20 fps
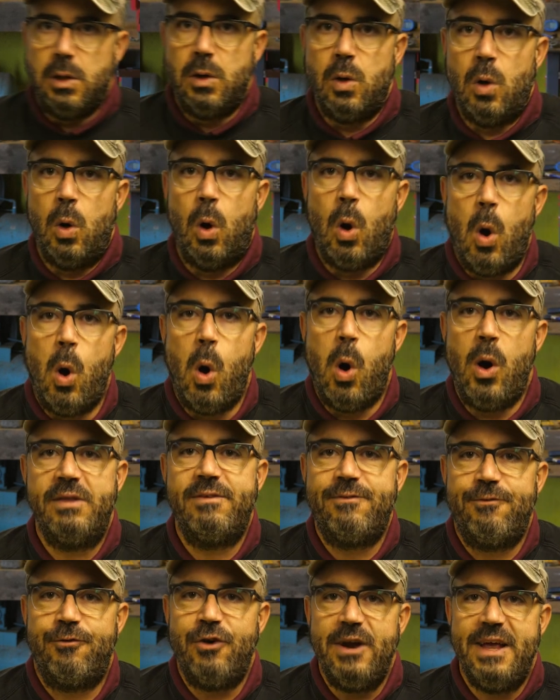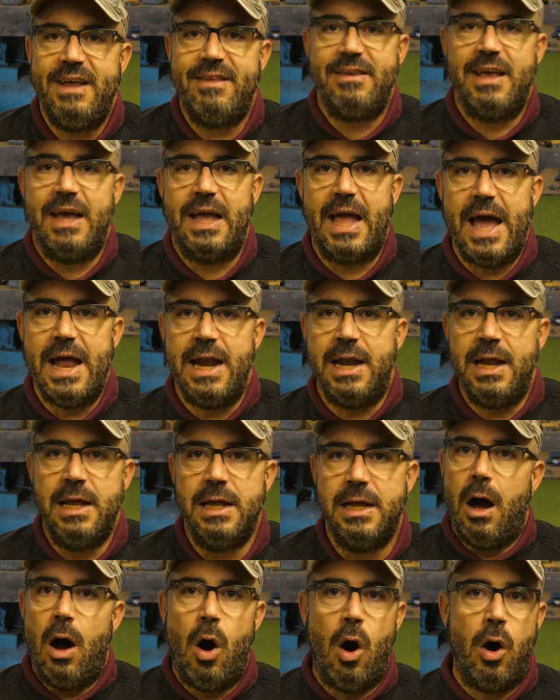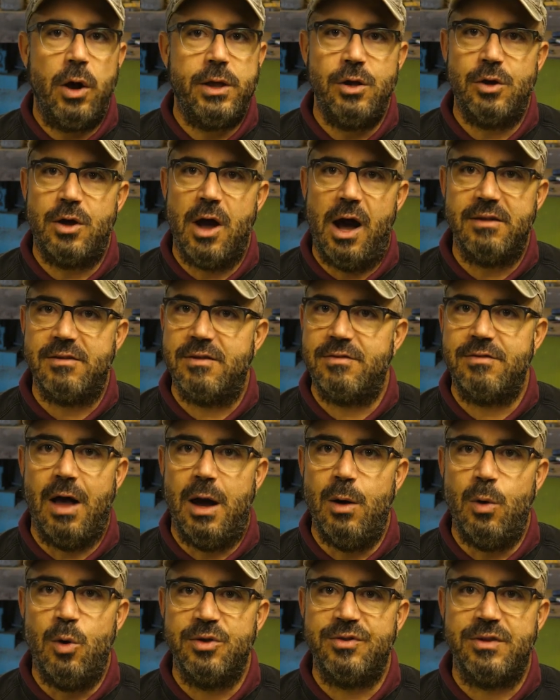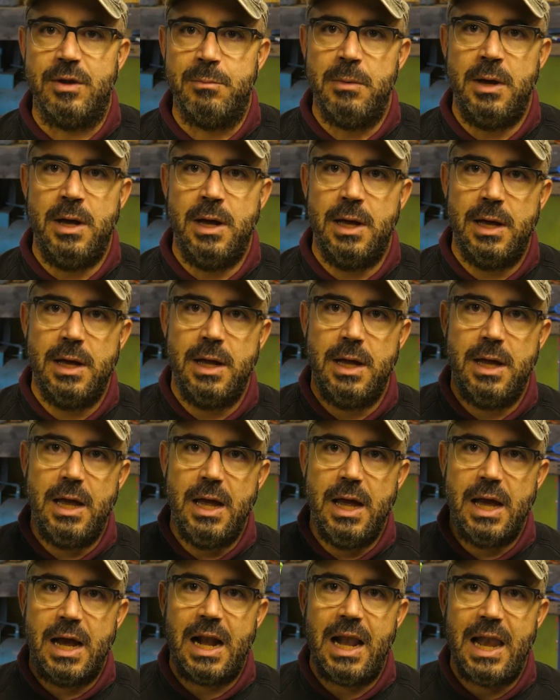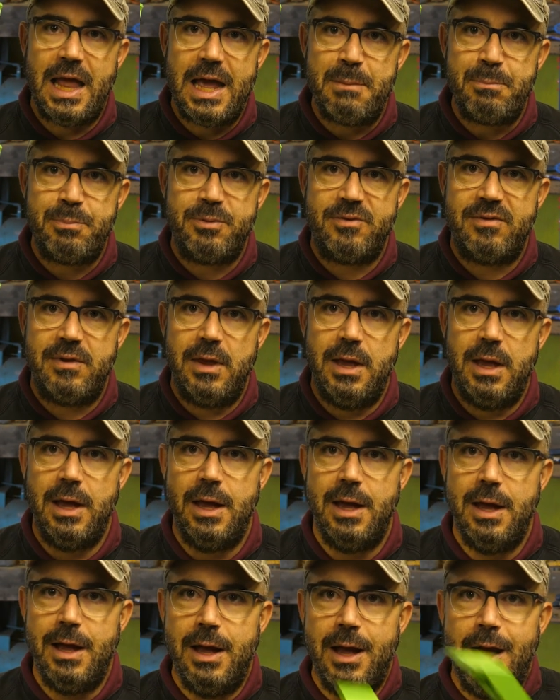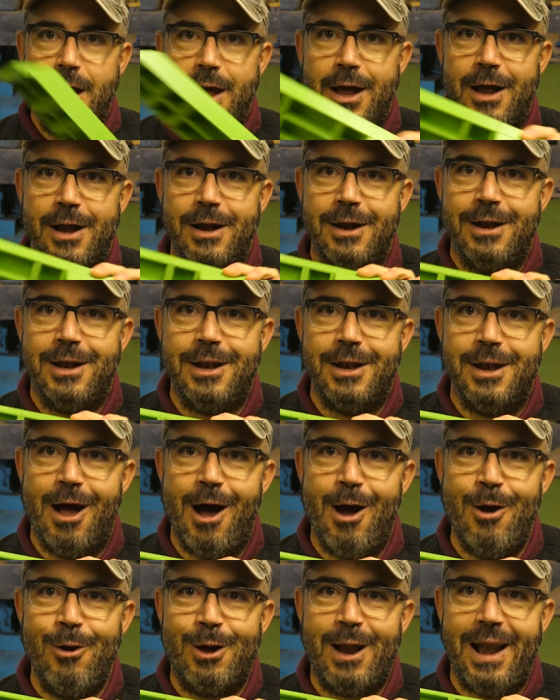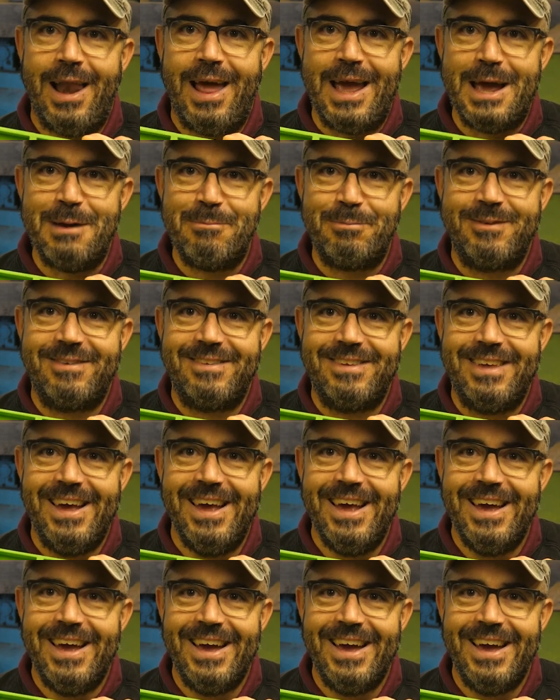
Oh, it's freezing again. Oh, you guys are so awesome. Clips, no clips.